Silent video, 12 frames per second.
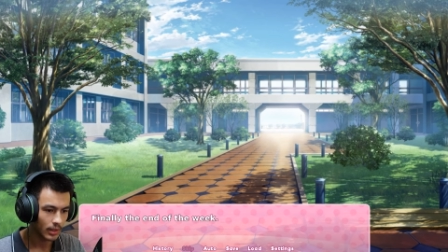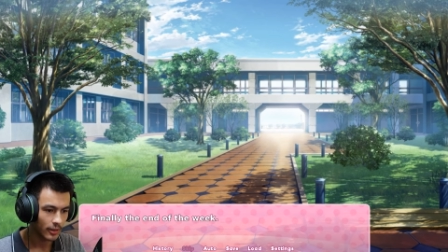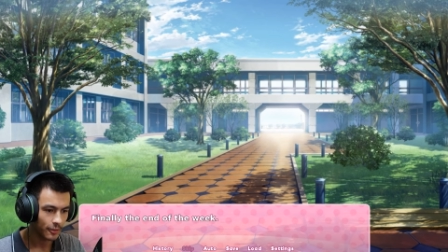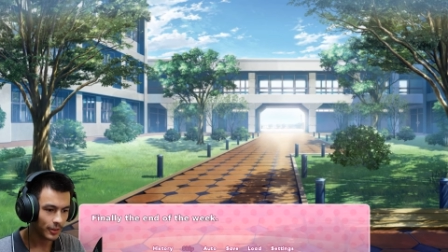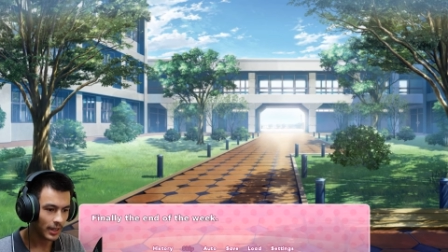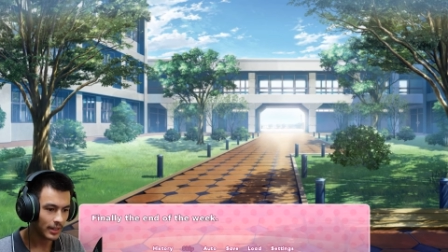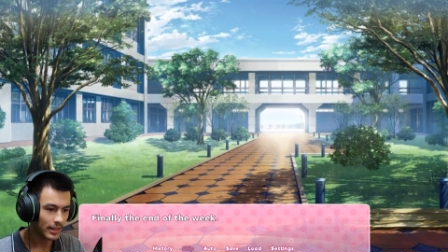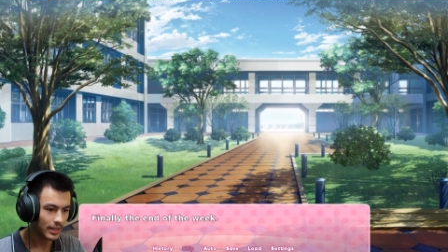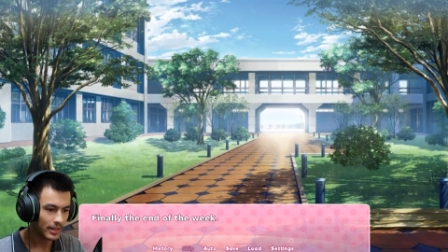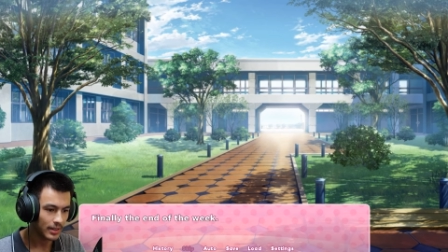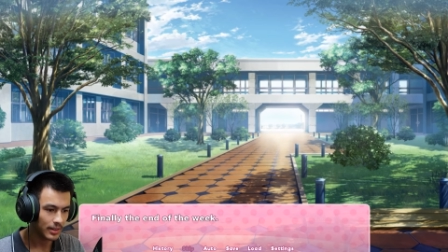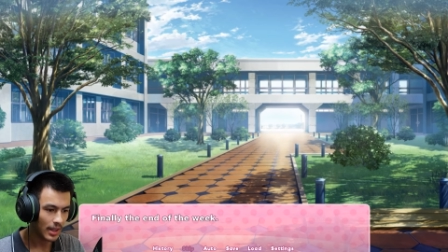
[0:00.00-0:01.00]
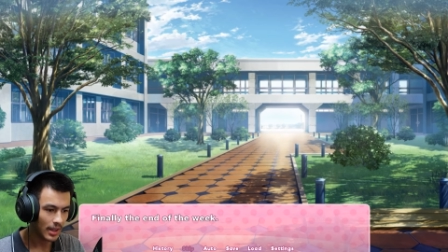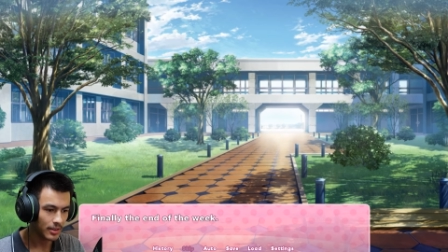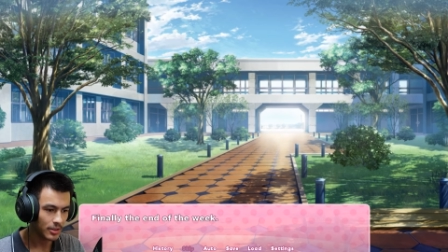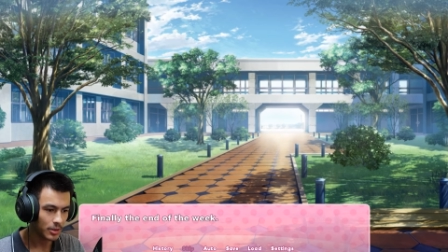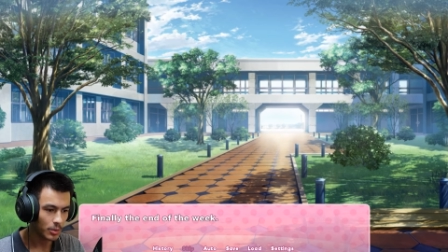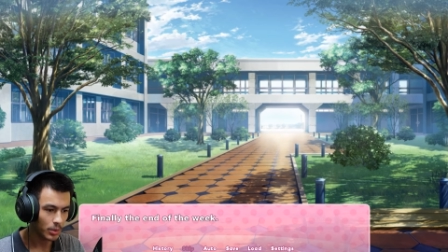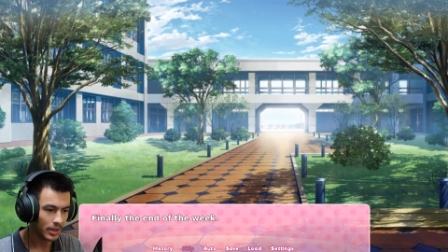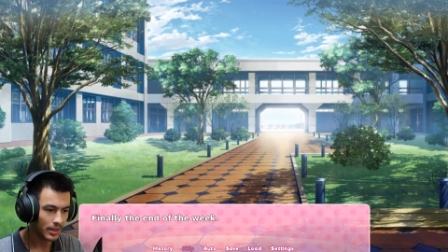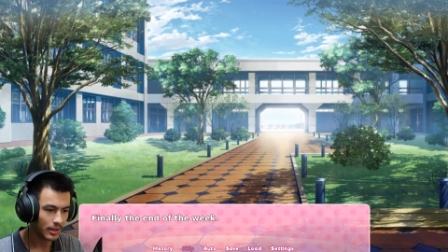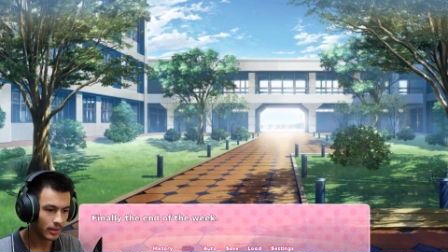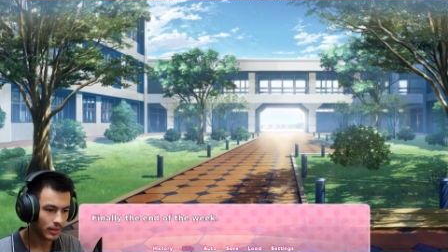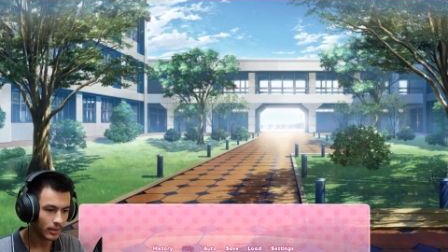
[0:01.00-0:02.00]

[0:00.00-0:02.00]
Finally, the end of the week.